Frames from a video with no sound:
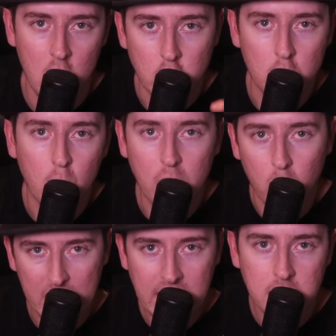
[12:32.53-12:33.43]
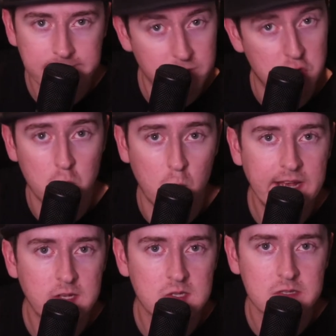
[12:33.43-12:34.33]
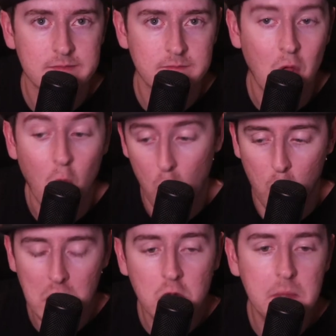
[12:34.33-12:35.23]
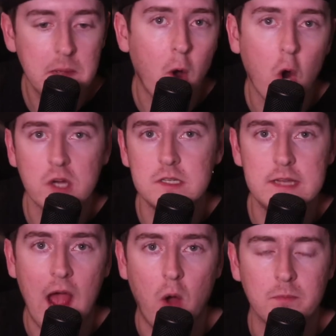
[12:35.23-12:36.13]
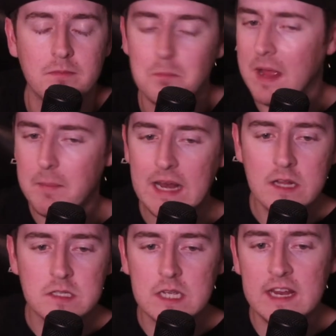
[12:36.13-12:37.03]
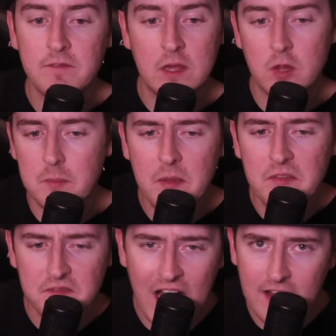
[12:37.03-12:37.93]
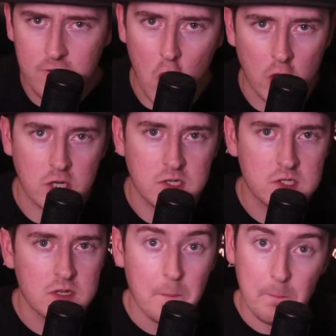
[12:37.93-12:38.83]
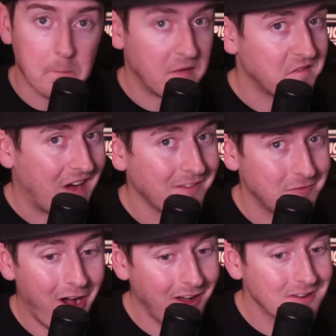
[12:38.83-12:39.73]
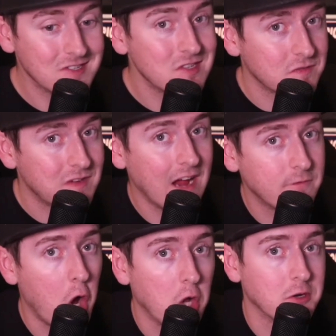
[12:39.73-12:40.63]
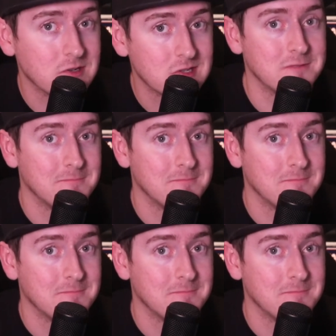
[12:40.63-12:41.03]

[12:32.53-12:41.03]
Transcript: you wait a week, 2 weeks, will be marked down. Maybe not significantly, maybe $5, but $5 is $5.